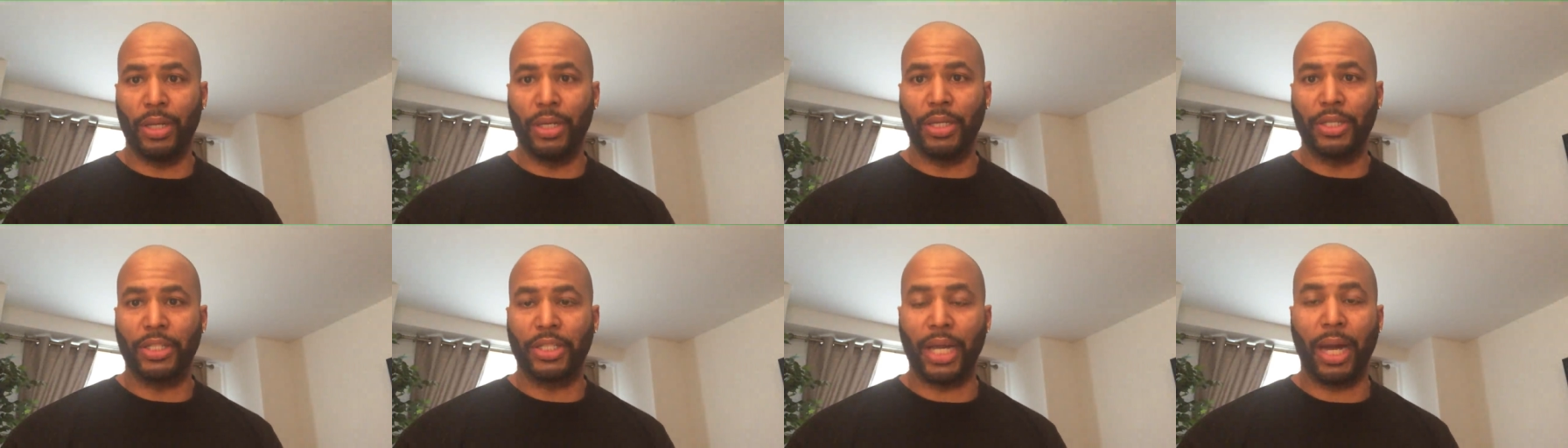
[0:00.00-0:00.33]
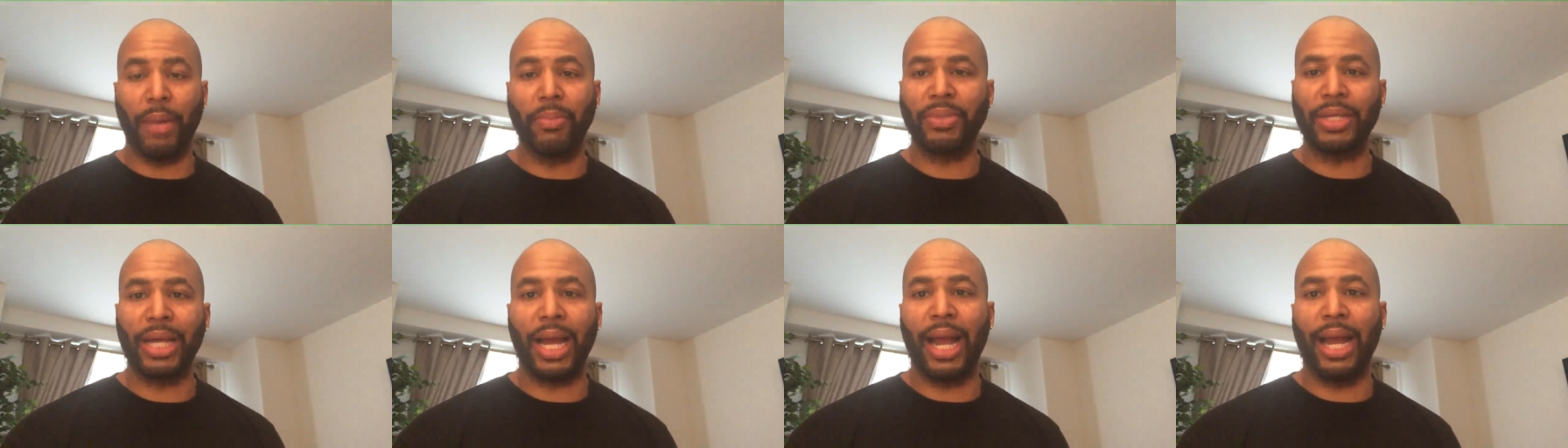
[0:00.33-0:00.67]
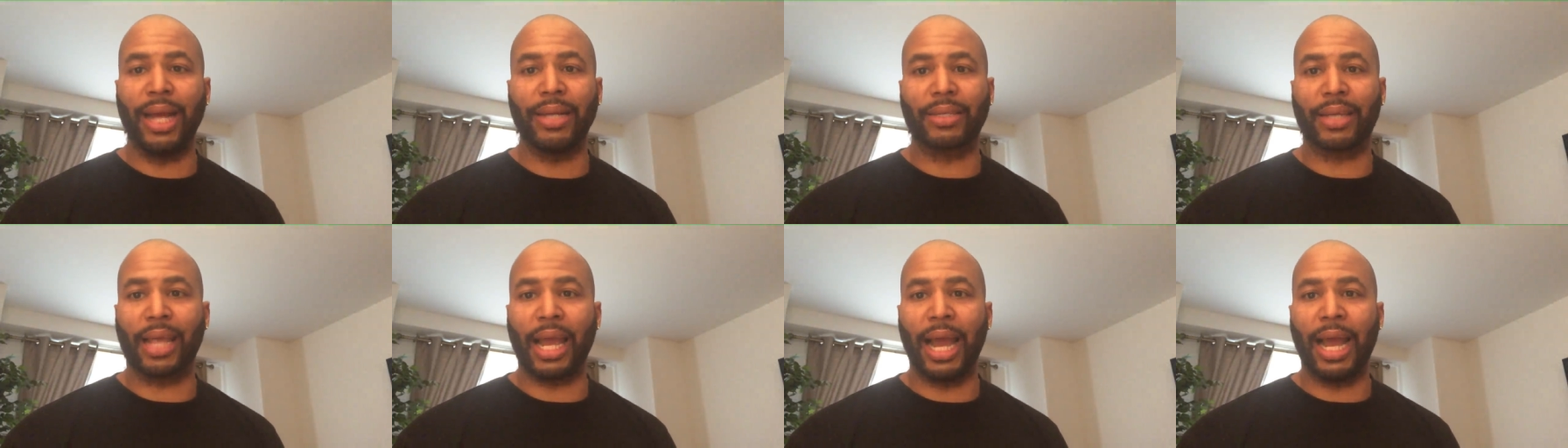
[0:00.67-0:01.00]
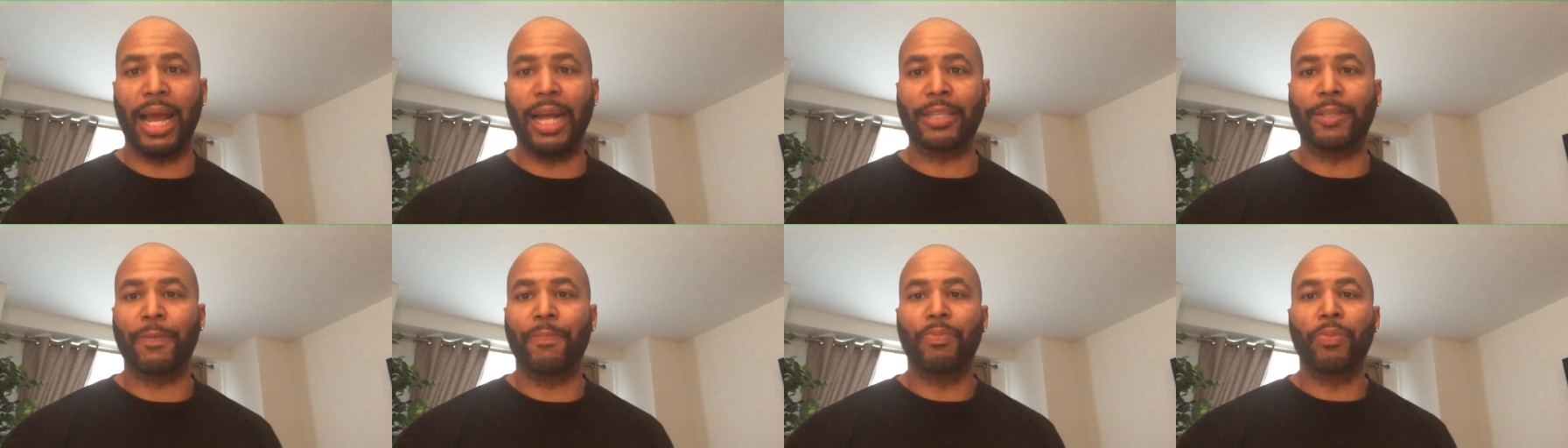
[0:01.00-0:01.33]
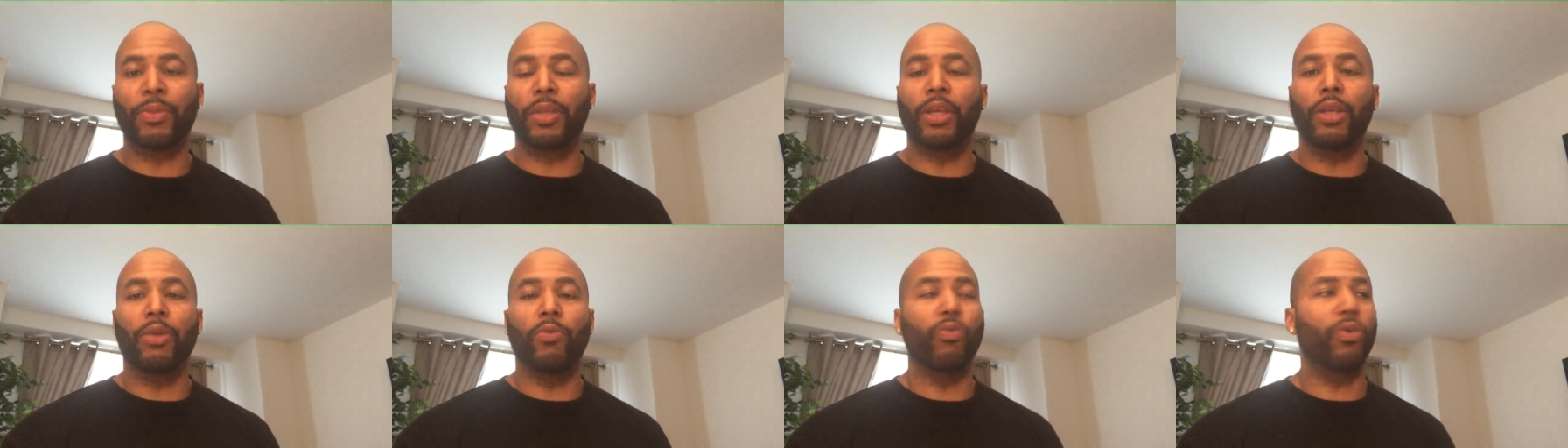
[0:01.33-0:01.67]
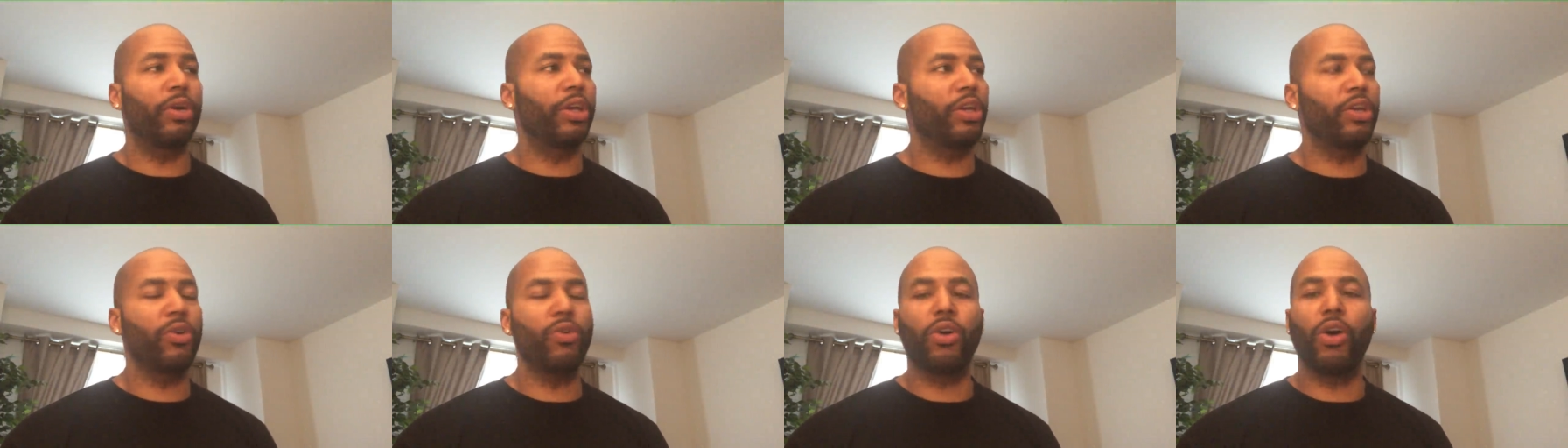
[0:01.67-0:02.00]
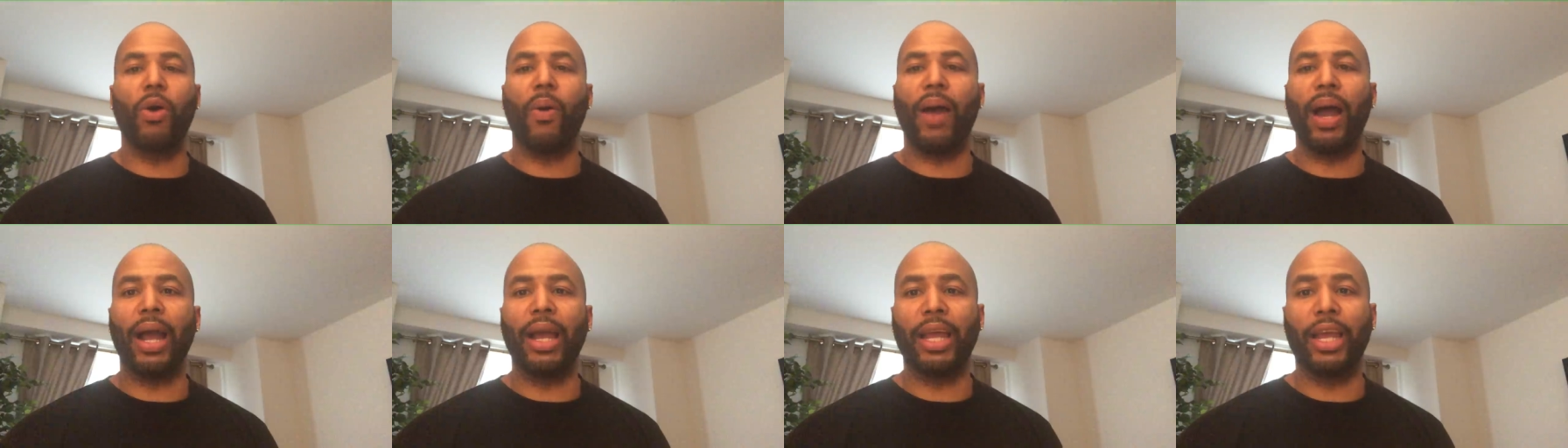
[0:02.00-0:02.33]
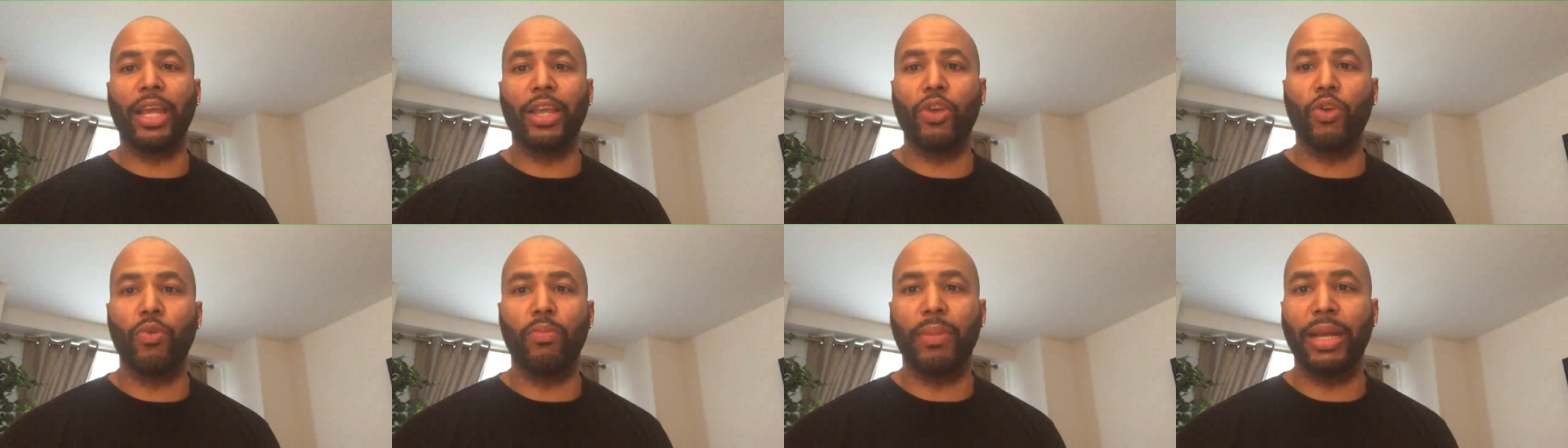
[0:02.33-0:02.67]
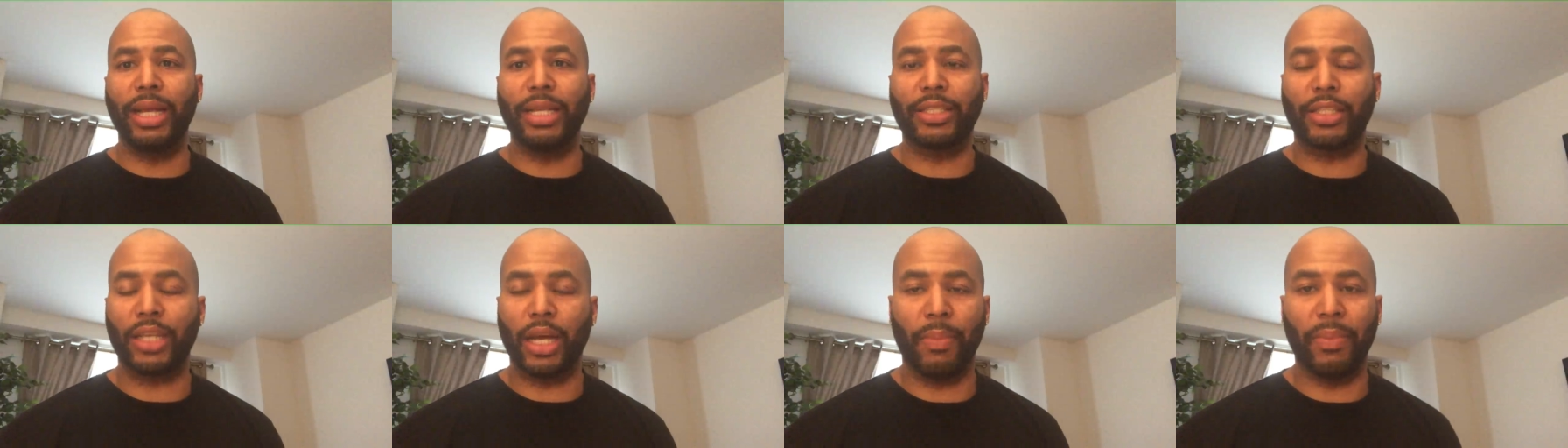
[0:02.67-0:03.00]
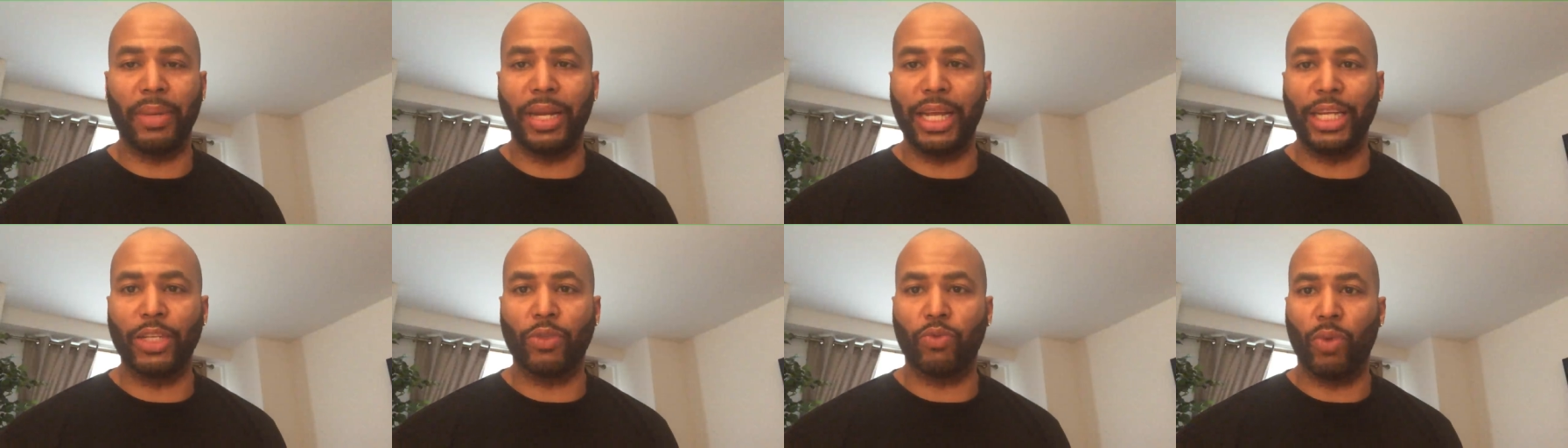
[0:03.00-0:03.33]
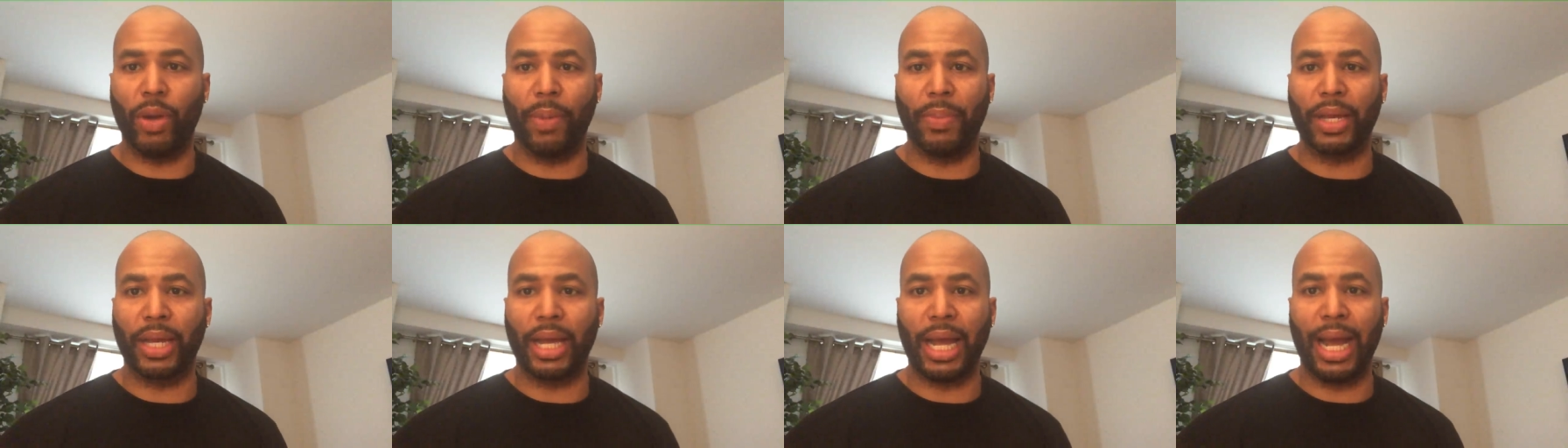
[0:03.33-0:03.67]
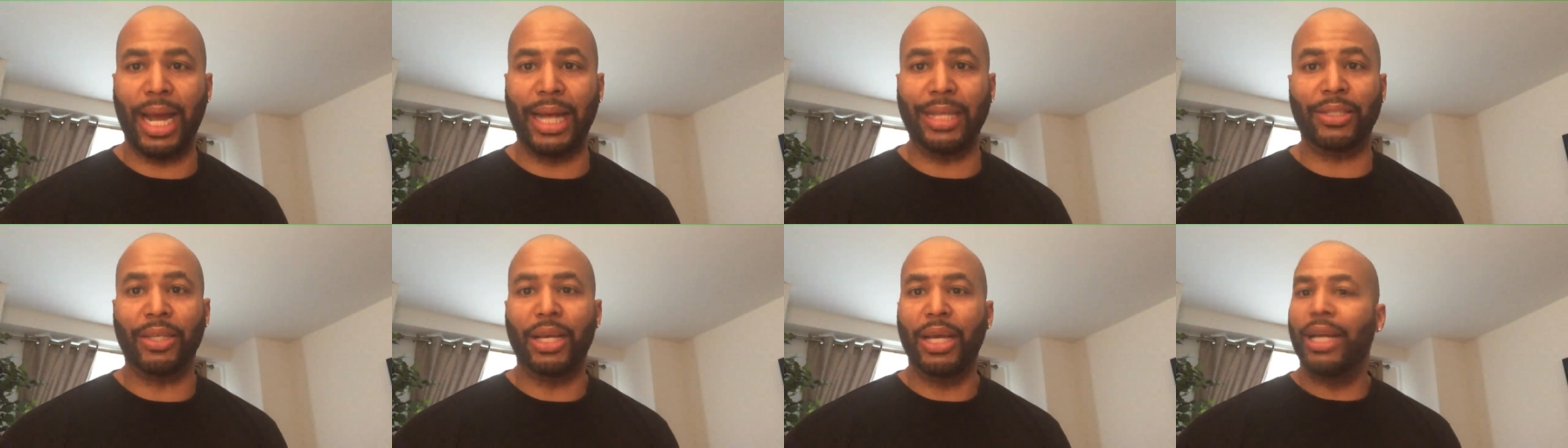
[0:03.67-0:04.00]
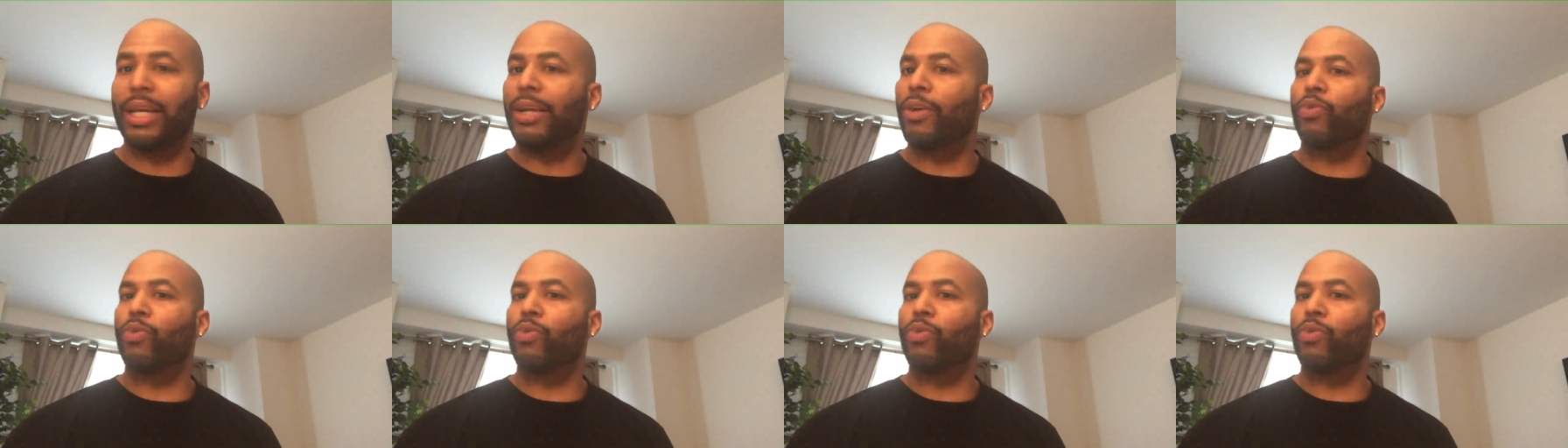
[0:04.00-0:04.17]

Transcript: Sometimes, guys, when you go out here and you meet some of these women, guys,